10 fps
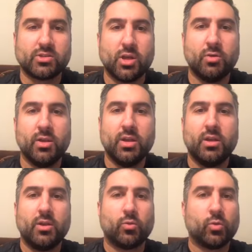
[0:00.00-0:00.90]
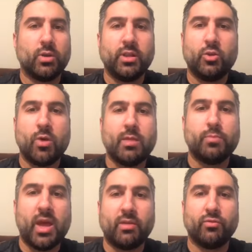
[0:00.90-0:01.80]
So really great
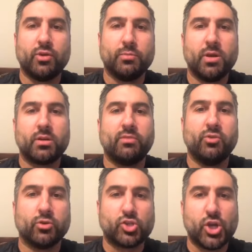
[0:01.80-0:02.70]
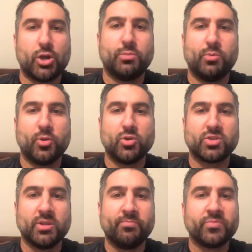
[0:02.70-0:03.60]
bang for your buck if you're a charitable
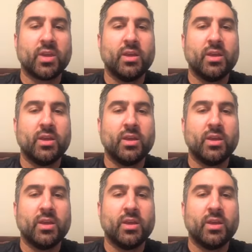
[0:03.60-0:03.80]
person,